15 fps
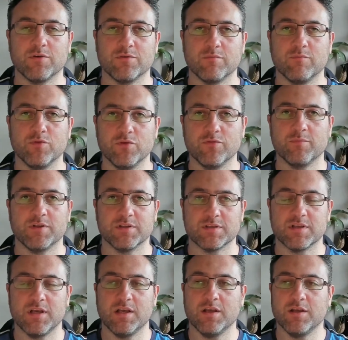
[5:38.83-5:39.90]

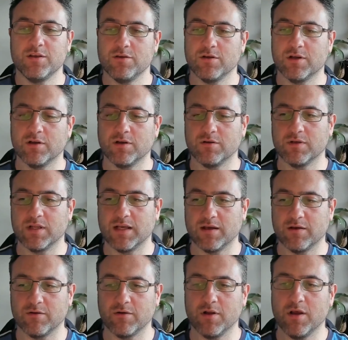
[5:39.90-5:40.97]
movements, you can go
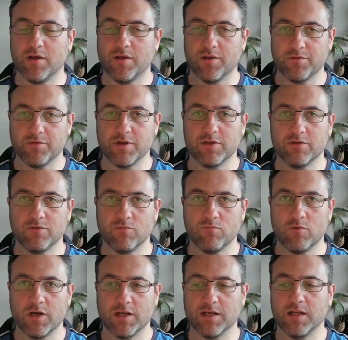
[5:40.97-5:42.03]
down, 3, 2,
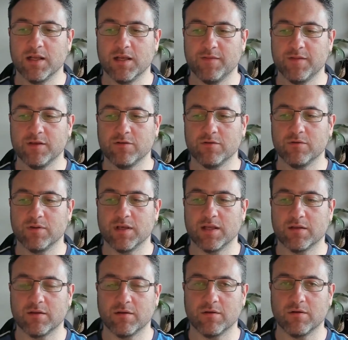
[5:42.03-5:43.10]
1, and then do
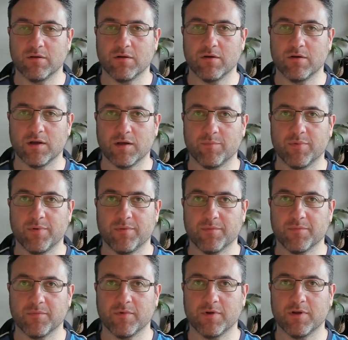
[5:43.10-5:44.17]
that, go up,
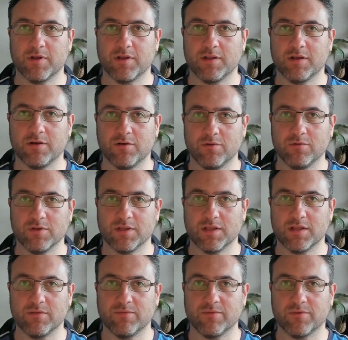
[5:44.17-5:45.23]
and then hold it
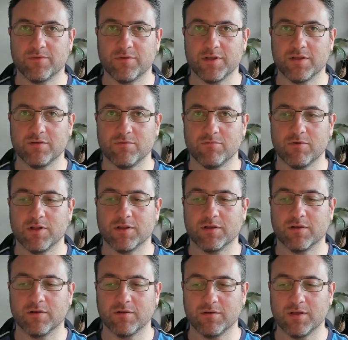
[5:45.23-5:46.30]
there for 3, 2, 1,
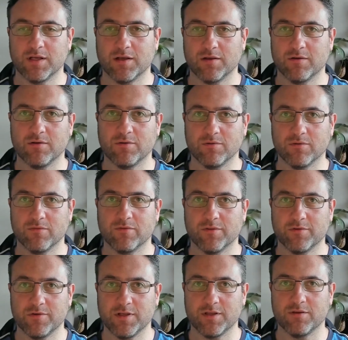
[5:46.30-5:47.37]
go down, hold it for
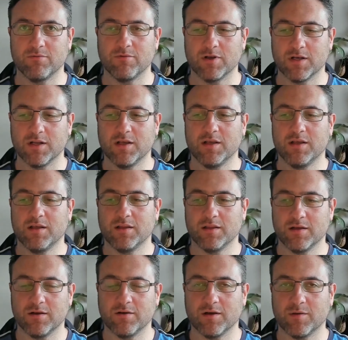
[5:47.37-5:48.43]
3, 2, 1,
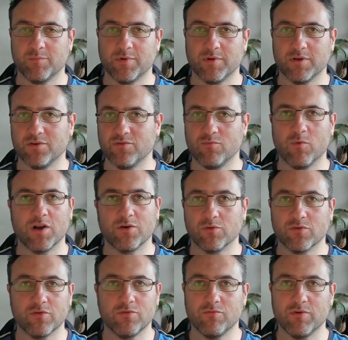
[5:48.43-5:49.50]
then go up and do 1 or
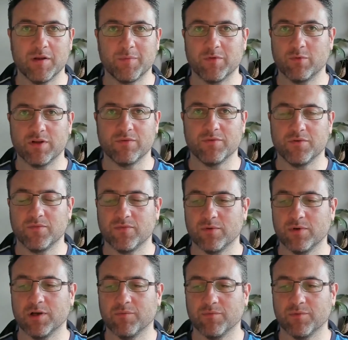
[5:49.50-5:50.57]
2 reps, whatever you feel
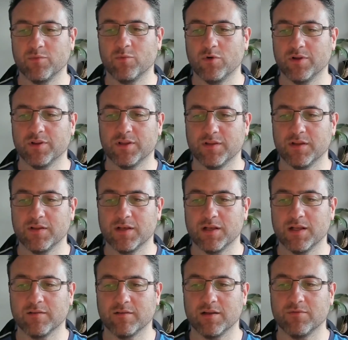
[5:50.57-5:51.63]
comfortable with. And then the
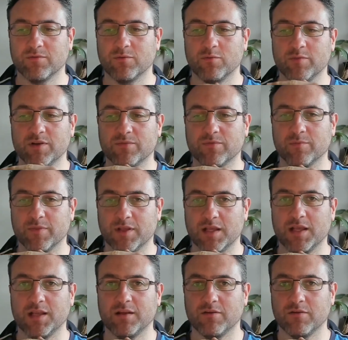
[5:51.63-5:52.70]
next level will be from
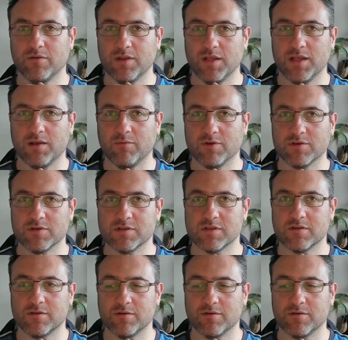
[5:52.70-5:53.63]
there to there, which is the